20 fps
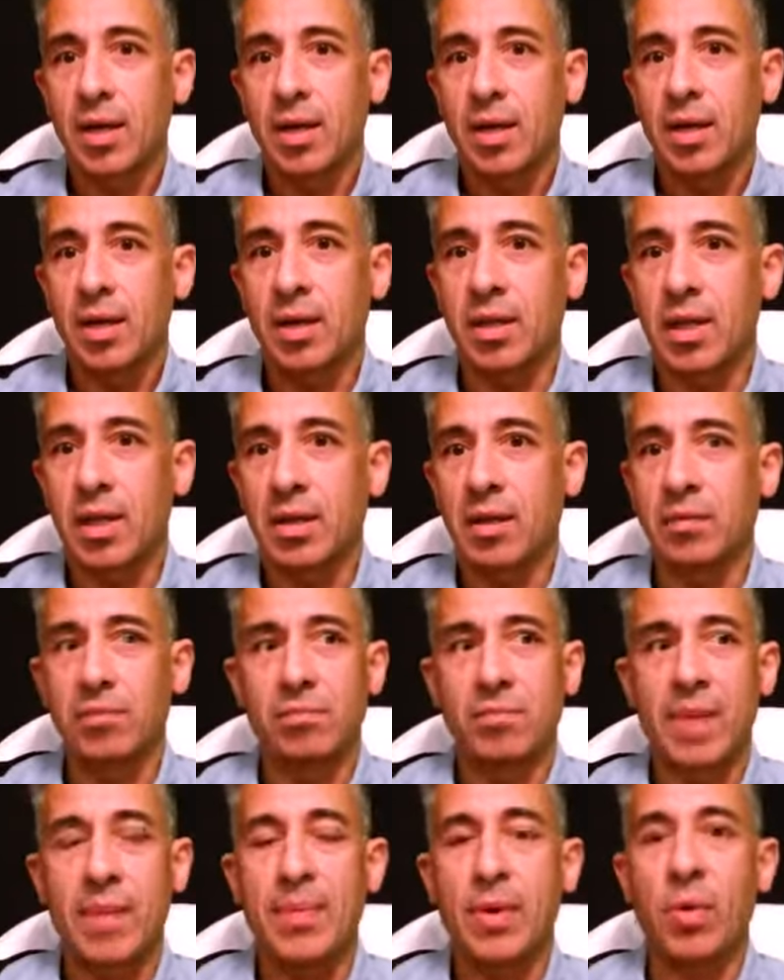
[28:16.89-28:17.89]
they
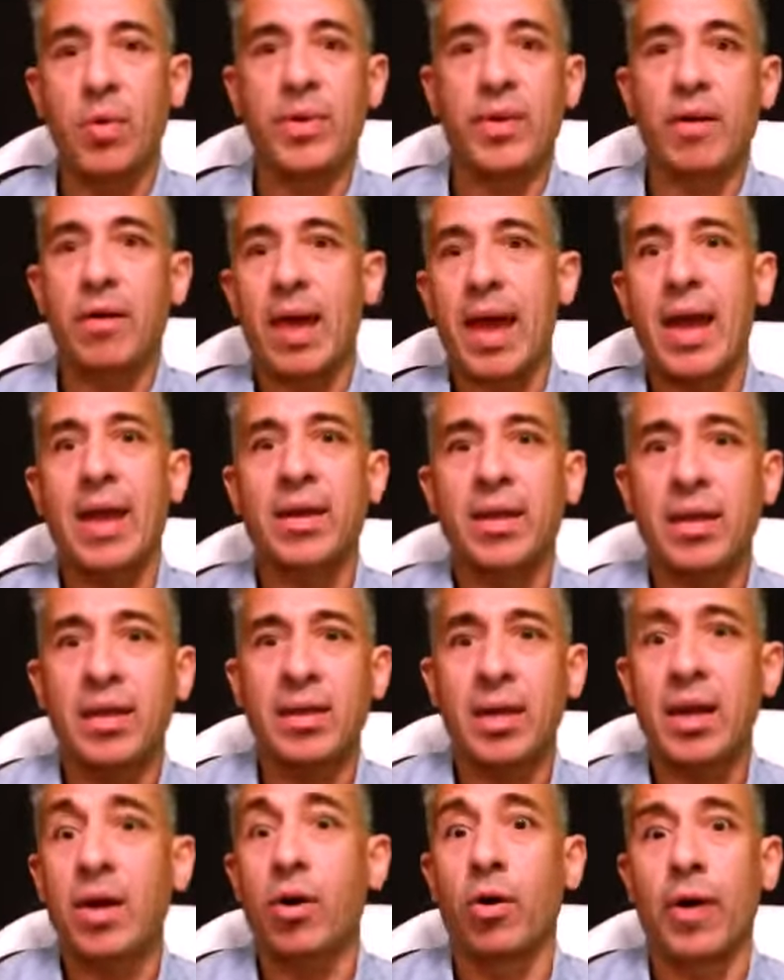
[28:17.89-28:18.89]
maybe with their
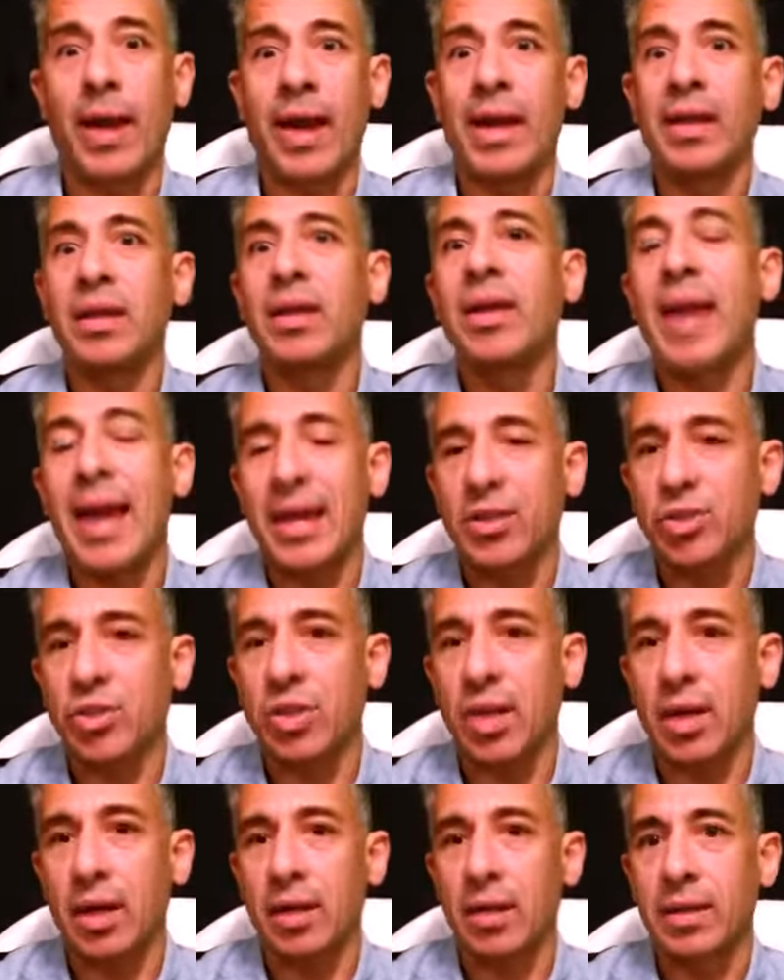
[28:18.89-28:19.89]
ADD or
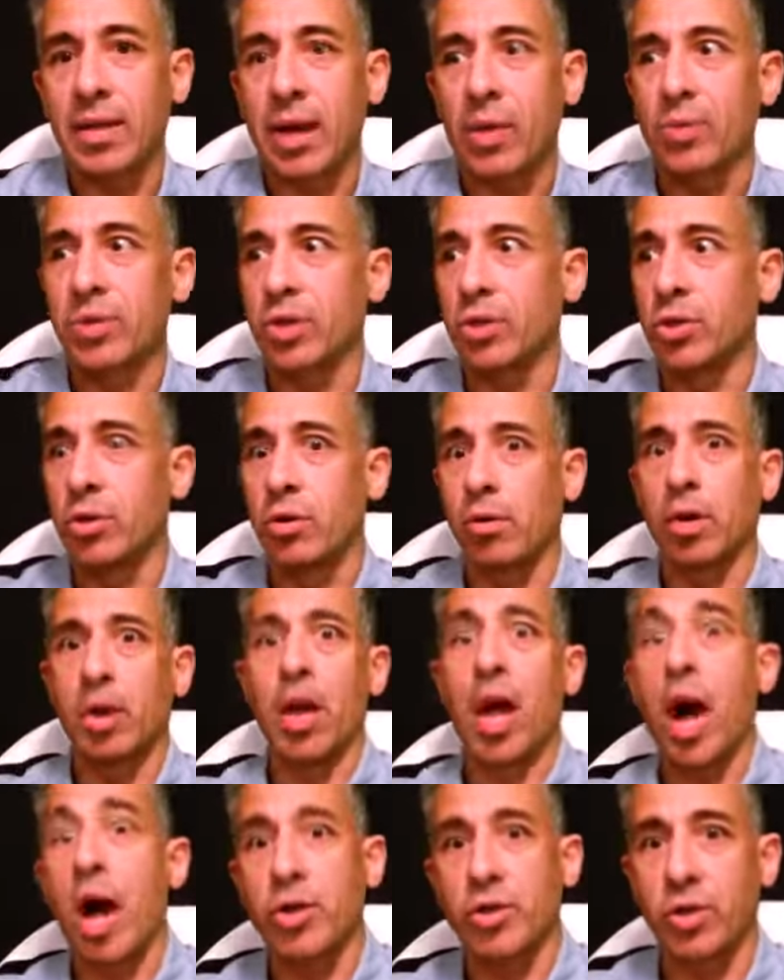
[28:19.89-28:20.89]
ADHD, that was a
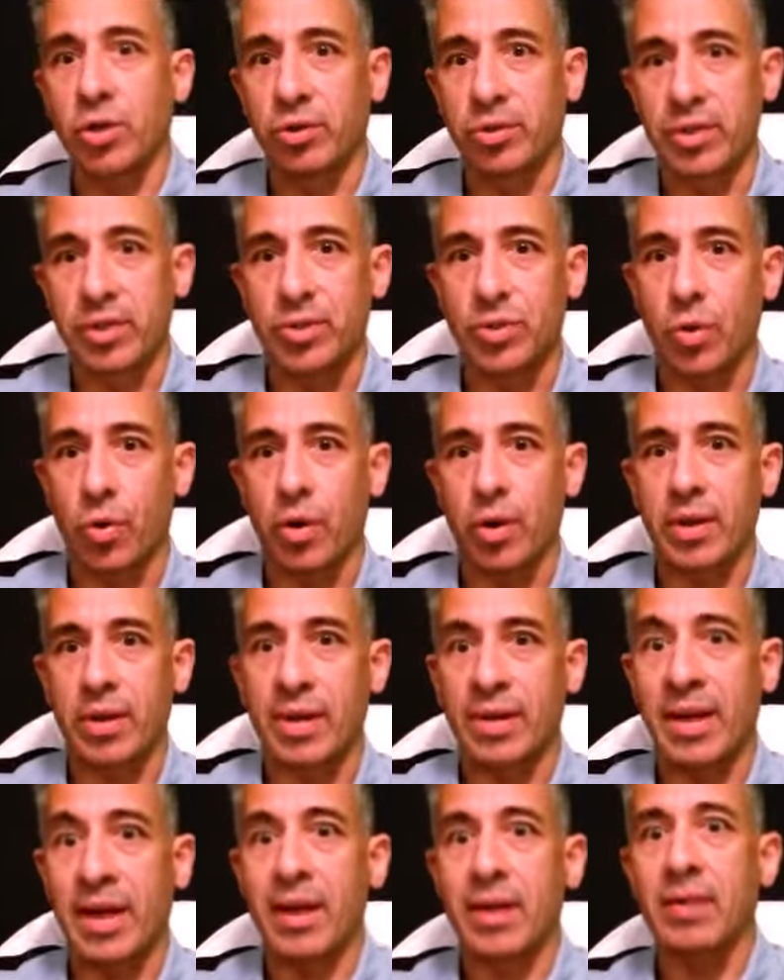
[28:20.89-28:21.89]
neurological disorder
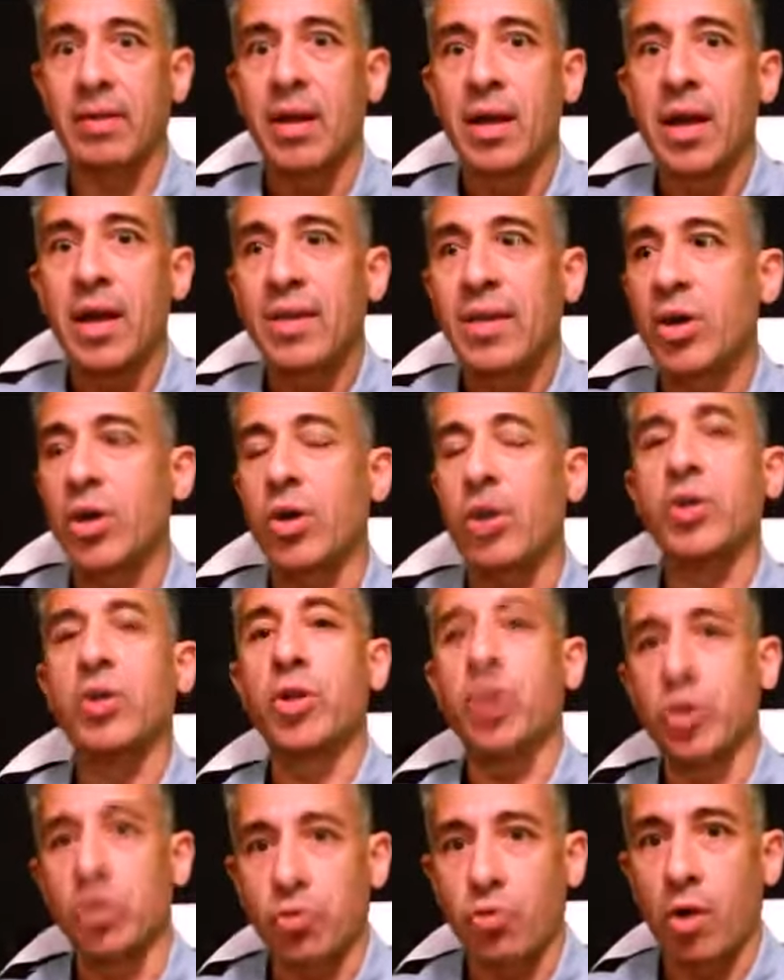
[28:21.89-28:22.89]
that they didn't, they couldn't
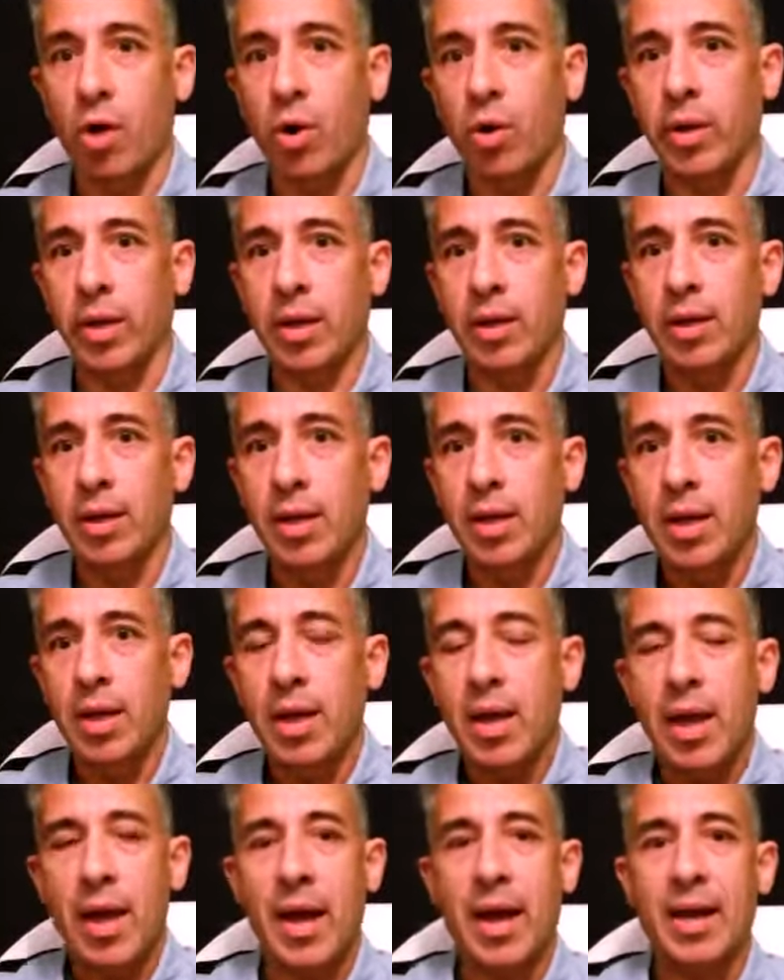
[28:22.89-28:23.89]
control it.
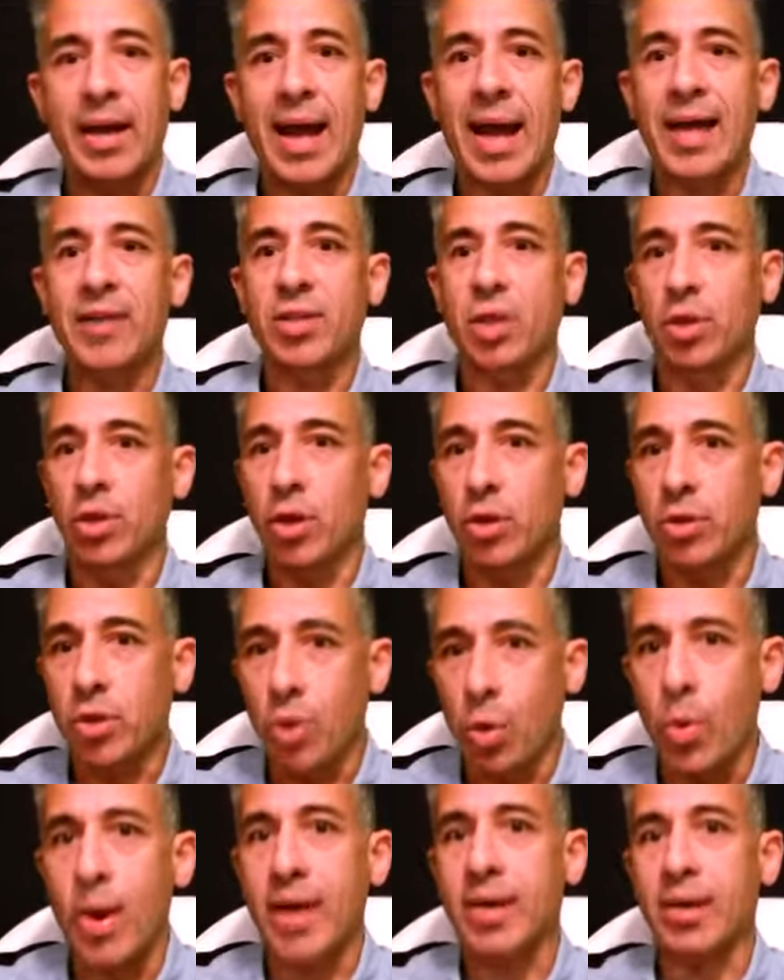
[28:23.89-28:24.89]
And I had to learn
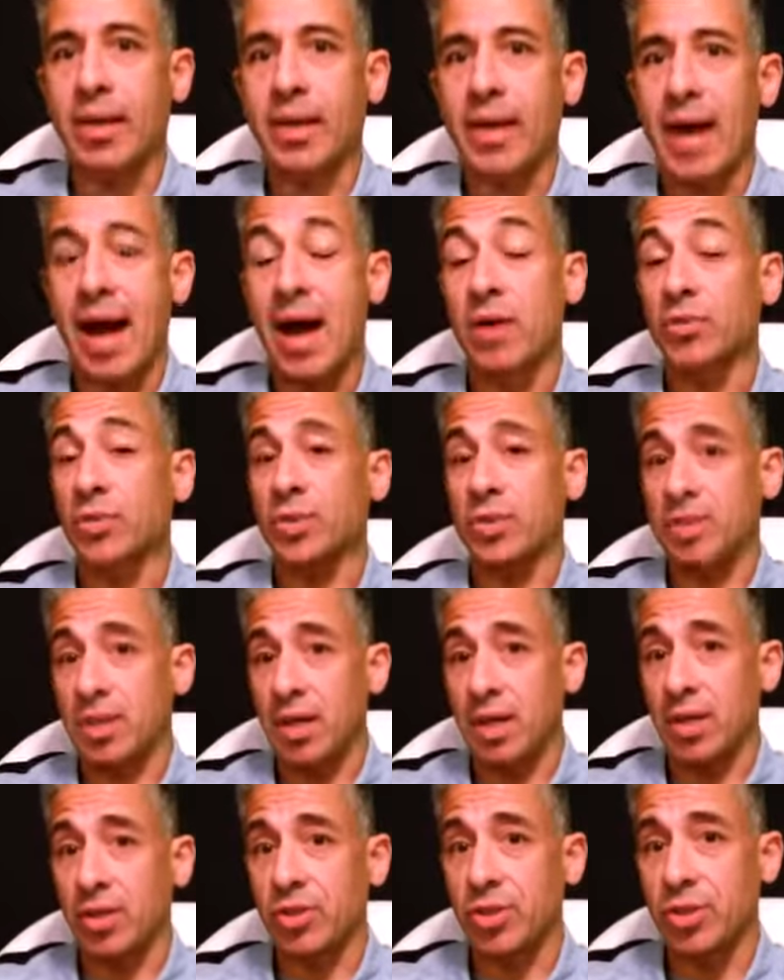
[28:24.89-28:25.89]
quickly how to
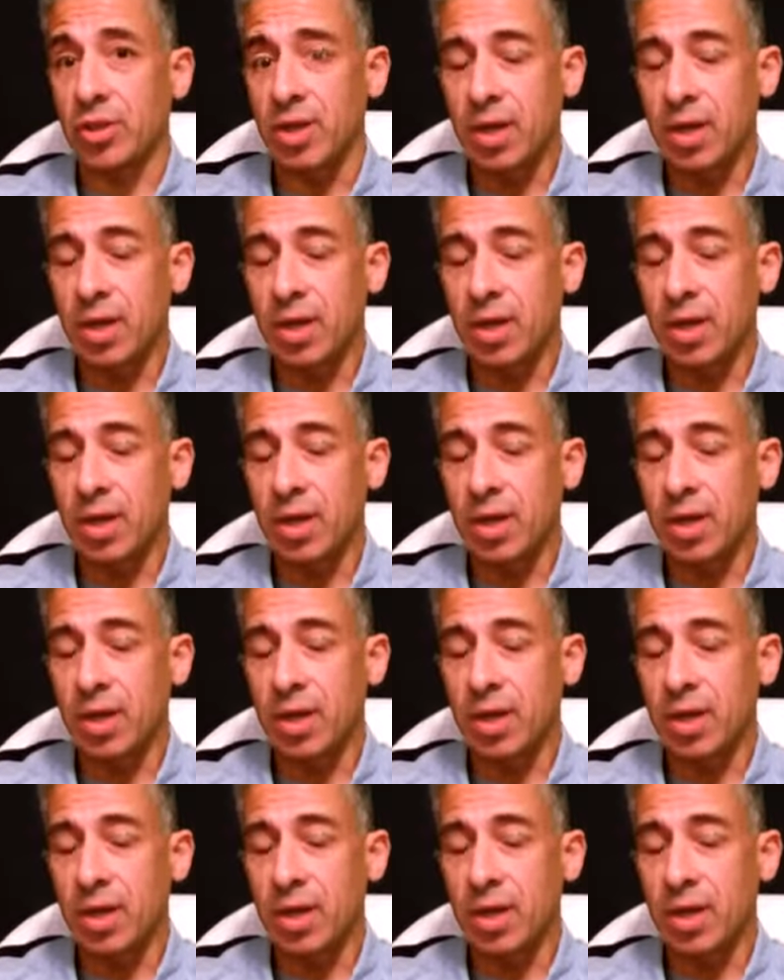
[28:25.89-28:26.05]
teach.